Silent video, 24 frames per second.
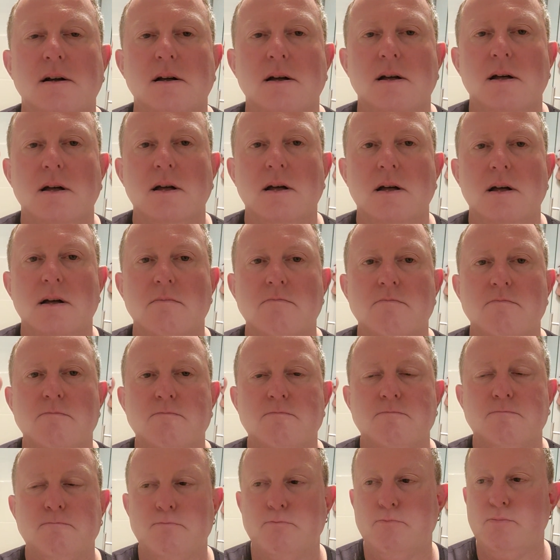
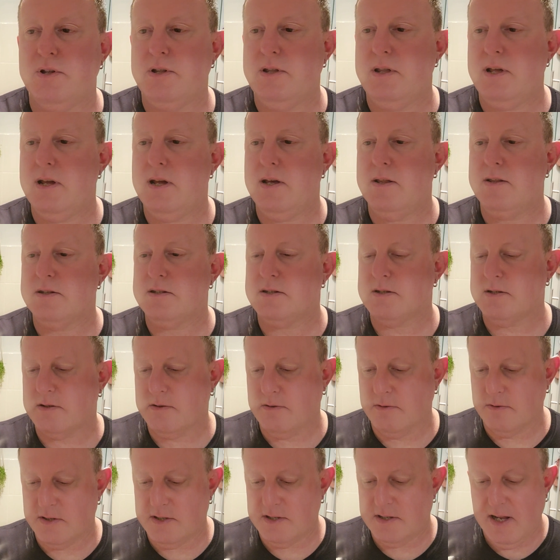But yeah, this is
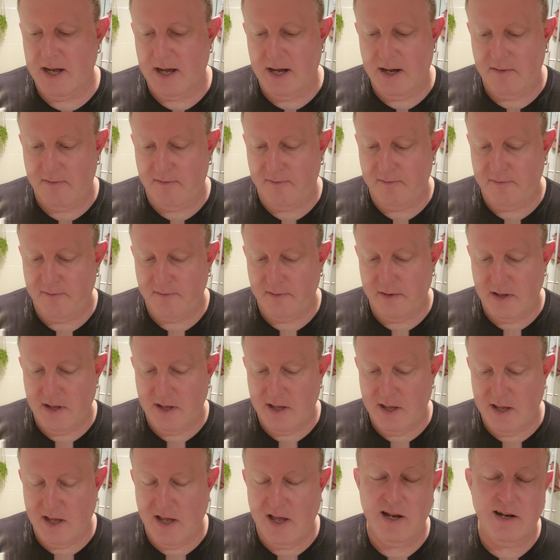good stuff,
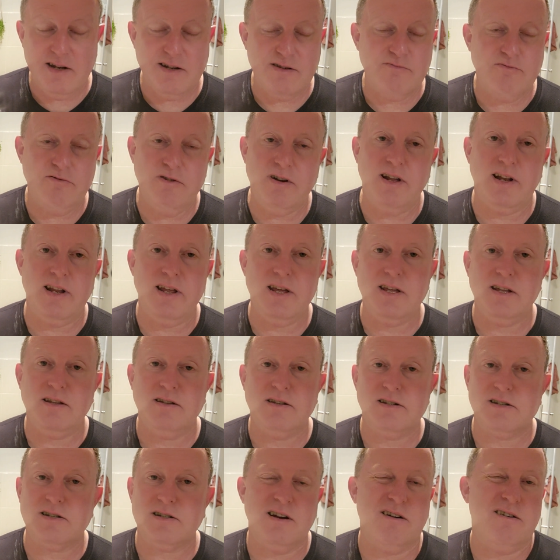and it really,
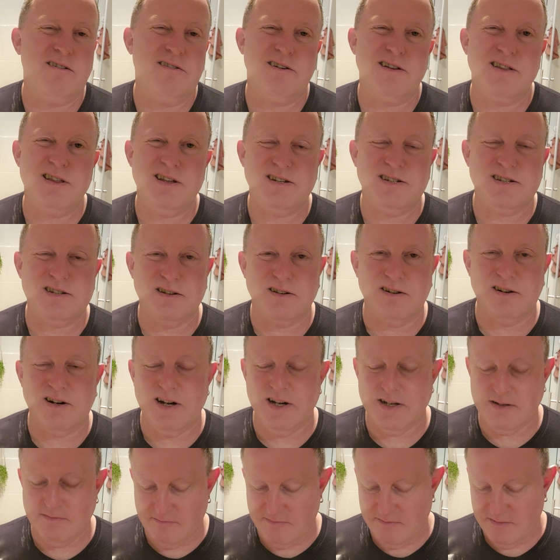just go onto their
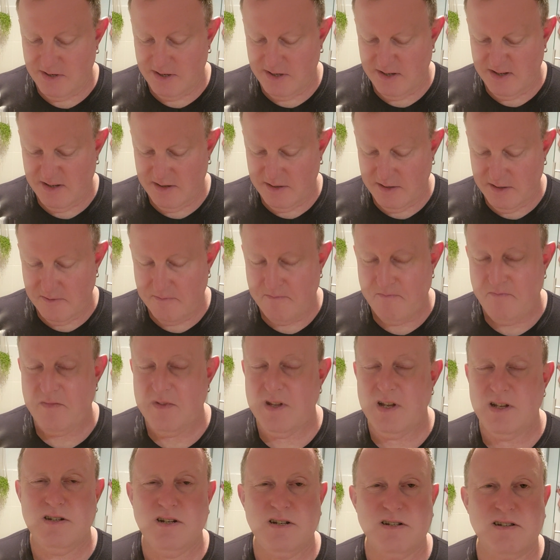site.
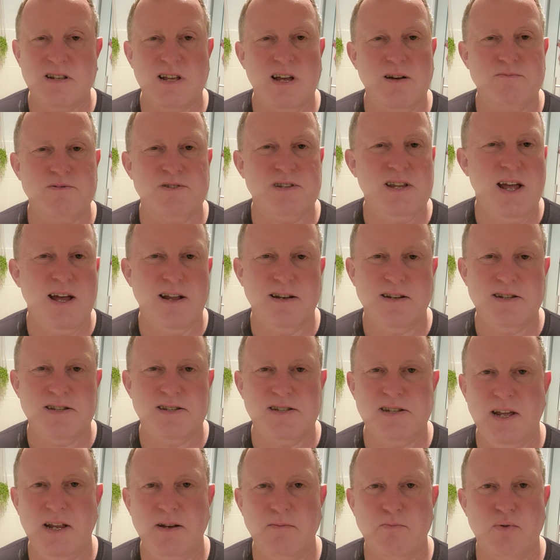It just comes down to
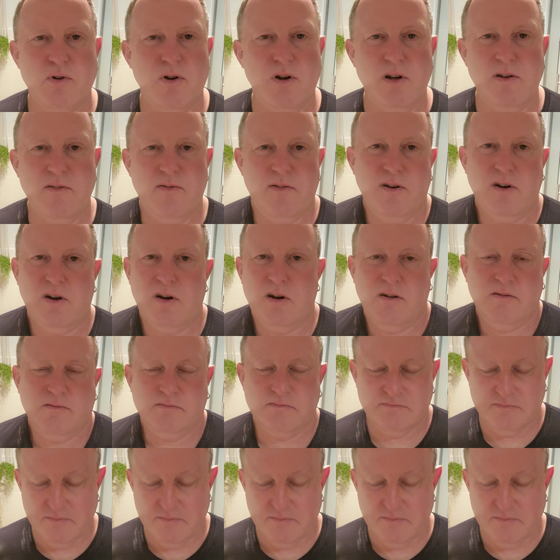scent profile.